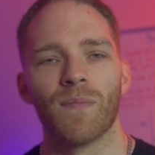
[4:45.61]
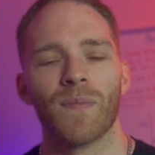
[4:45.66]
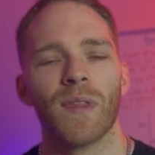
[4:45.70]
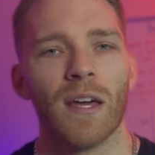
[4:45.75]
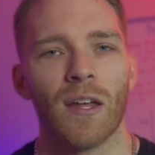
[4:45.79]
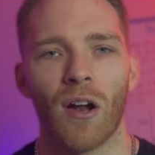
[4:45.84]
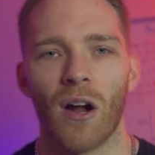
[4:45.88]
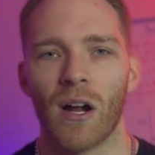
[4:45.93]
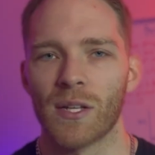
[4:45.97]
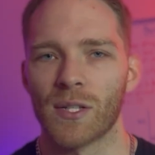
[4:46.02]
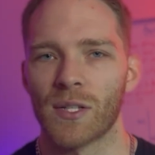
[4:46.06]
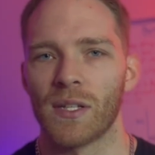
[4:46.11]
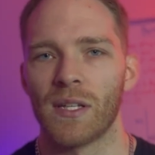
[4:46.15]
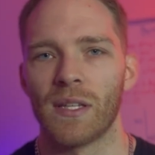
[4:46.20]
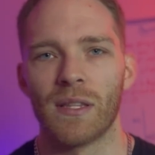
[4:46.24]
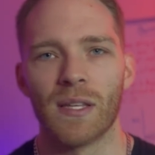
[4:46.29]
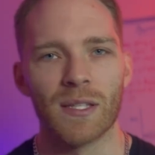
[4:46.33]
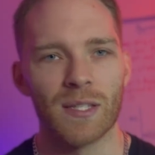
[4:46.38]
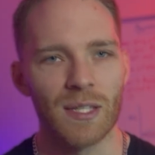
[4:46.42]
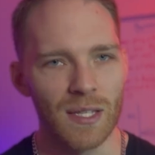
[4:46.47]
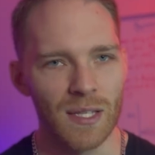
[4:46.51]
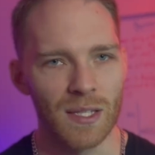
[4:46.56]
And honestly,
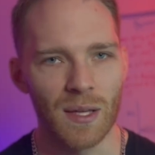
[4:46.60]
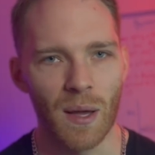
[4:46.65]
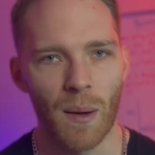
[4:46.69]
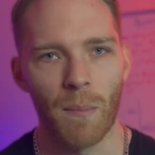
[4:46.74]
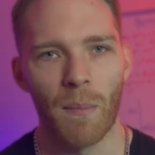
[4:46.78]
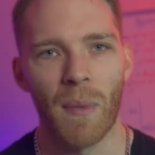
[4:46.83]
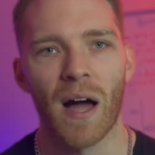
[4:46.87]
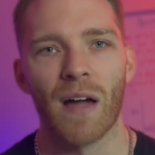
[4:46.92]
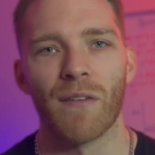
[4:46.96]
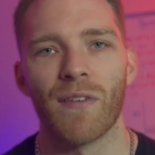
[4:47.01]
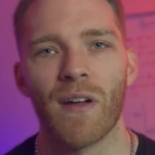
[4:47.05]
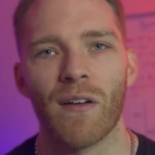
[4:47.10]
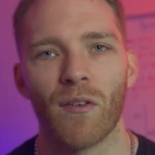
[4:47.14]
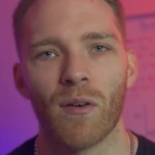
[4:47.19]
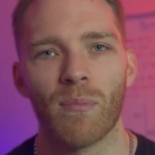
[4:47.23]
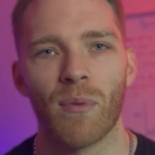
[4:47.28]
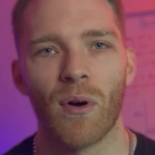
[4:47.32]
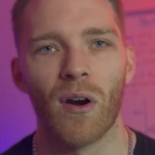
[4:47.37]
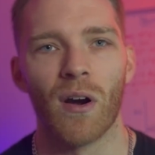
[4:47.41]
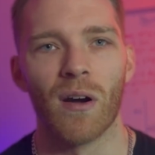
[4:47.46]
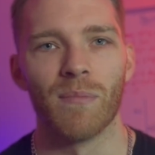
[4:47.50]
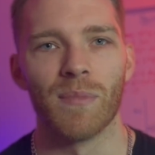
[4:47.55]
this is my favorite
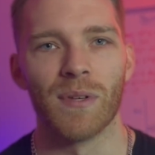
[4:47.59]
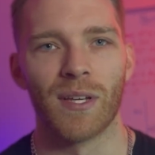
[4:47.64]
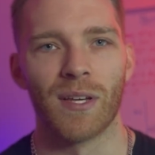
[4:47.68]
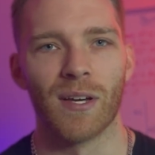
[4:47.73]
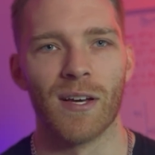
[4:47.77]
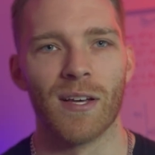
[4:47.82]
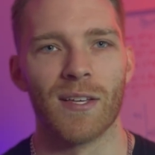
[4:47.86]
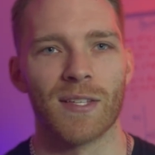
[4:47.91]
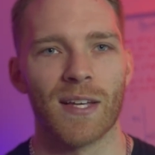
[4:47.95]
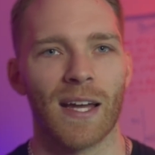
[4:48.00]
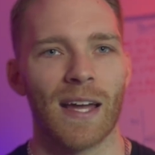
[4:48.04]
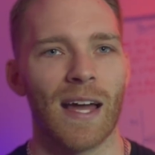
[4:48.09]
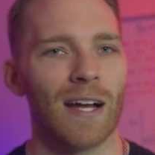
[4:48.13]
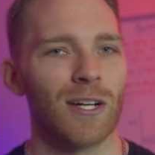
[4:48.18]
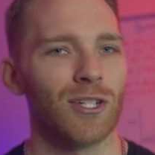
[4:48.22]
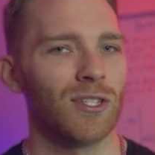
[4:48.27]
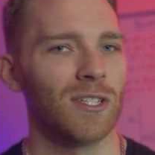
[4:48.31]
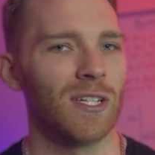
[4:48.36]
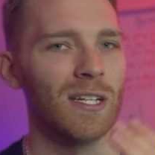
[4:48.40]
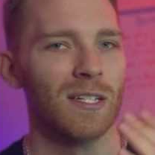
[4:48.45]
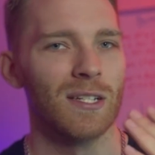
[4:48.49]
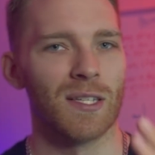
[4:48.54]
part because I
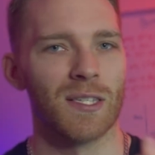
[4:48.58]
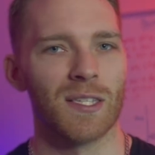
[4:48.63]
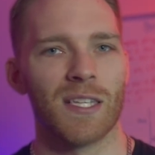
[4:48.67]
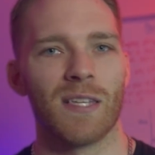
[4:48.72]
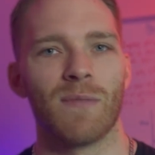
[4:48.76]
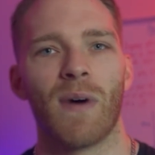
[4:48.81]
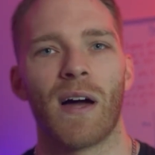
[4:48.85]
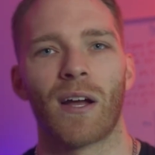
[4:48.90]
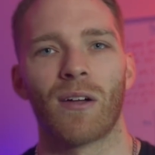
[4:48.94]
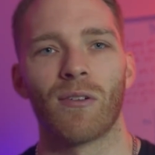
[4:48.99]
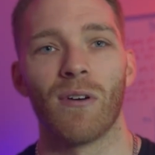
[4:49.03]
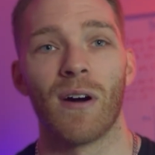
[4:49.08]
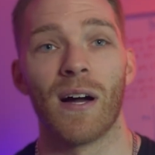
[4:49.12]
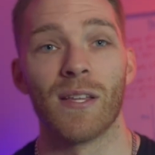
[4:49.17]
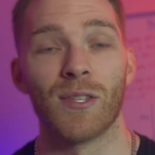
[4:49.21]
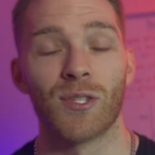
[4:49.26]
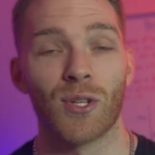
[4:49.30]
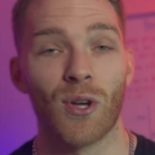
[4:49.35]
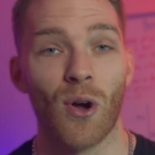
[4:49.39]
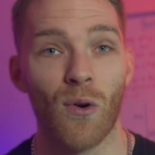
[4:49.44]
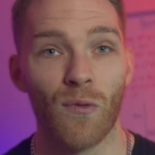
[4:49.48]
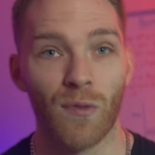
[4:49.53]
actually get to see my clients
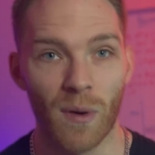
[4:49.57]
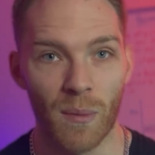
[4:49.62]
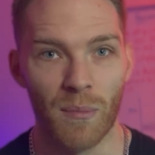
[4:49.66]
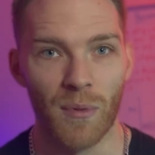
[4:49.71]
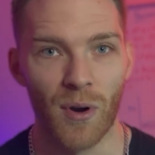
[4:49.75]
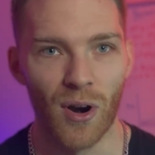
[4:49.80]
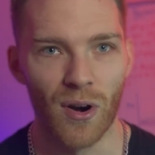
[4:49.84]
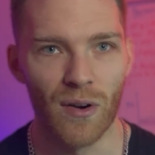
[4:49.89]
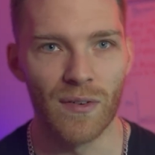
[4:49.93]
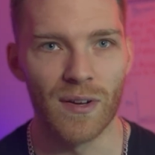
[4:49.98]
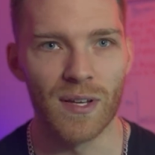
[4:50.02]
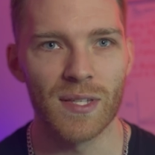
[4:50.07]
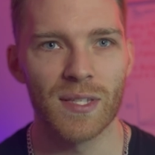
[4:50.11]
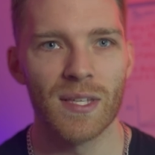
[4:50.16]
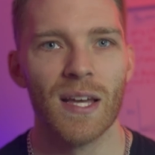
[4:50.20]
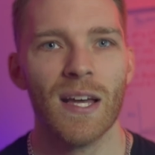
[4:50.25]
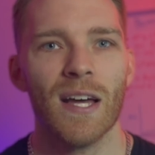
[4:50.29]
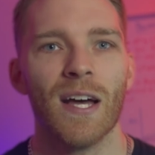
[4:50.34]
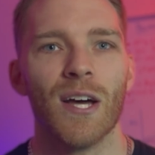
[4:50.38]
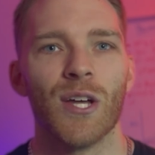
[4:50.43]
go from nervous